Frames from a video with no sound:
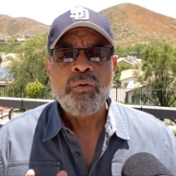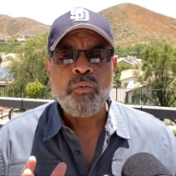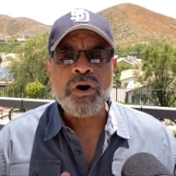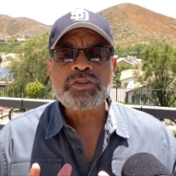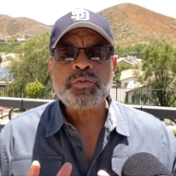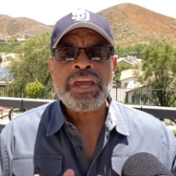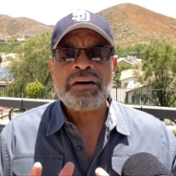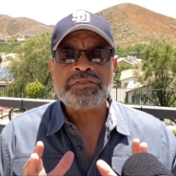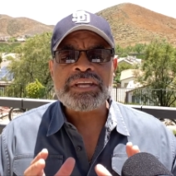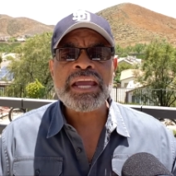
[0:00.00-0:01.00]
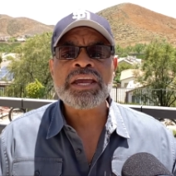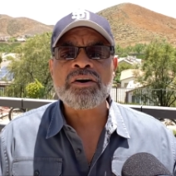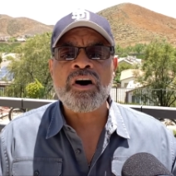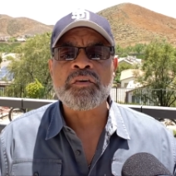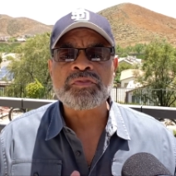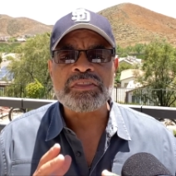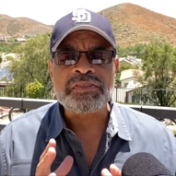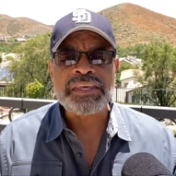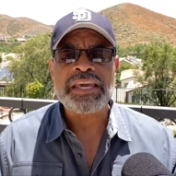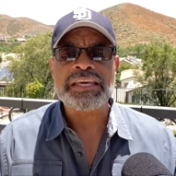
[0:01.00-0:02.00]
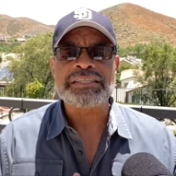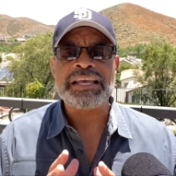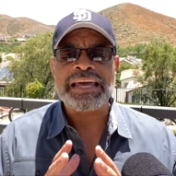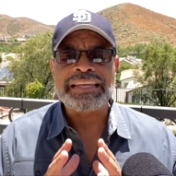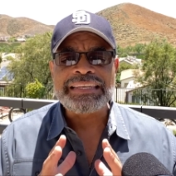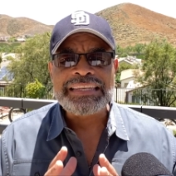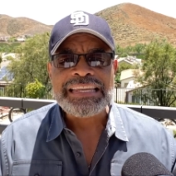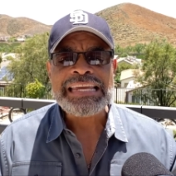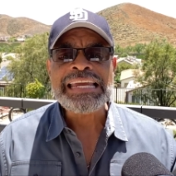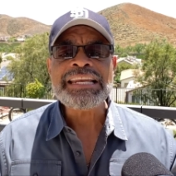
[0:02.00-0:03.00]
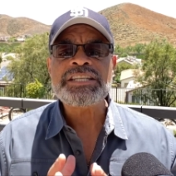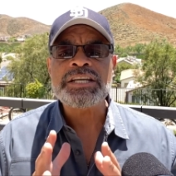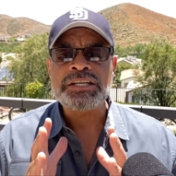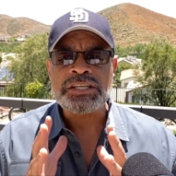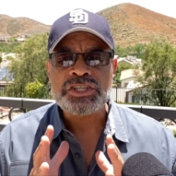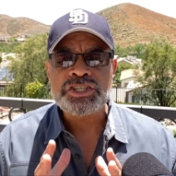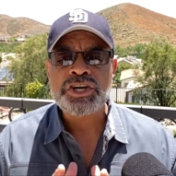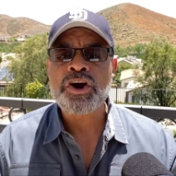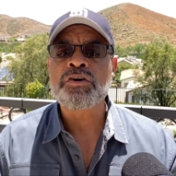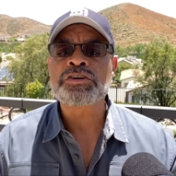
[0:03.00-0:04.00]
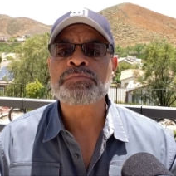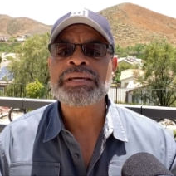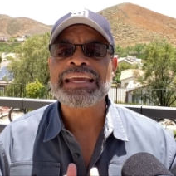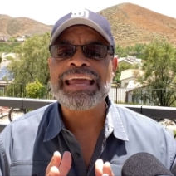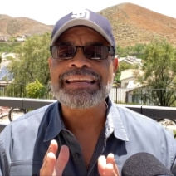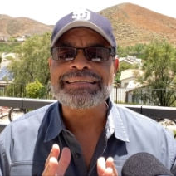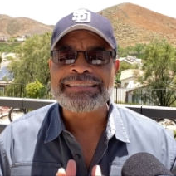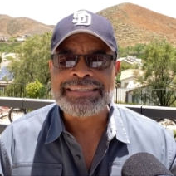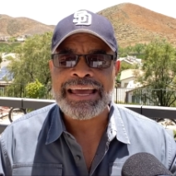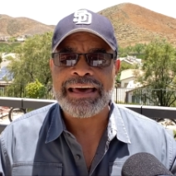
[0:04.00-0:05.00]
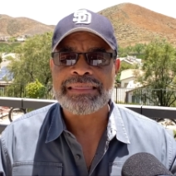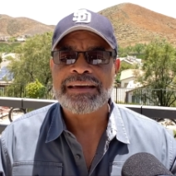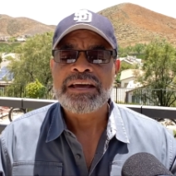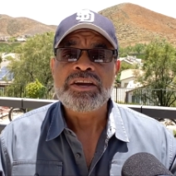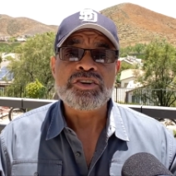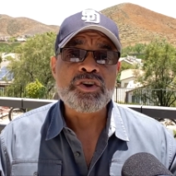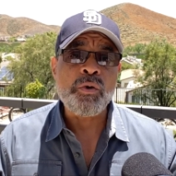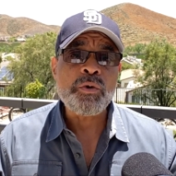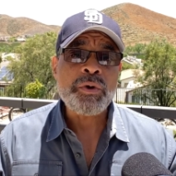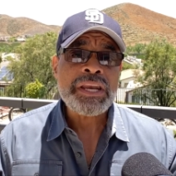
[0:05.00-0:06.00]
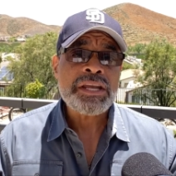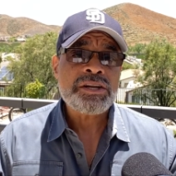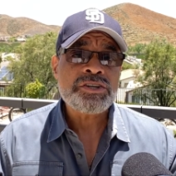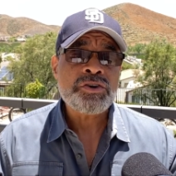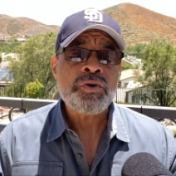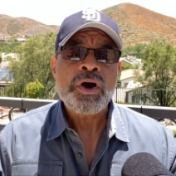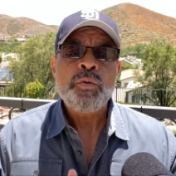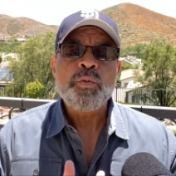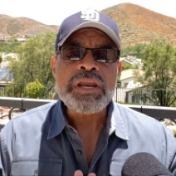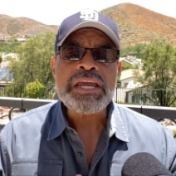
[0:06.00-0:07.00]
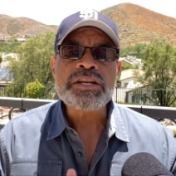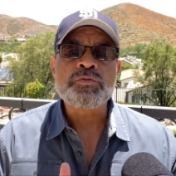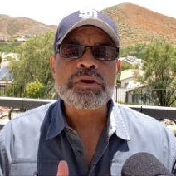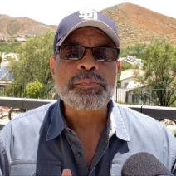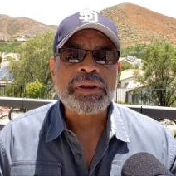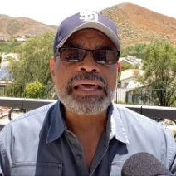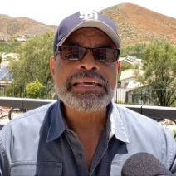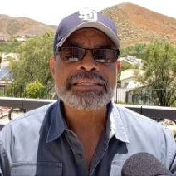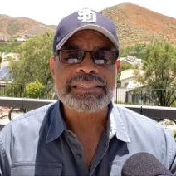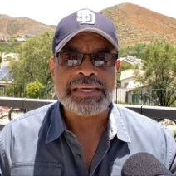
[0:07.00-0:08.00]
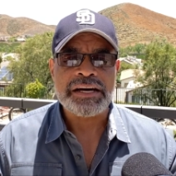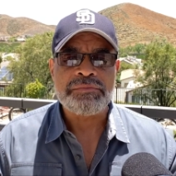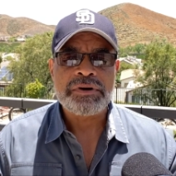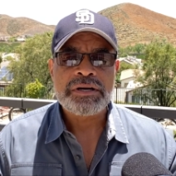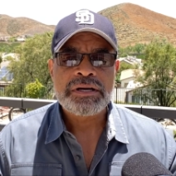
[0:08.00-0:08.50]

Once we have taken off the things that lead to discouragement and death, you know what we need to do? We need to replace them.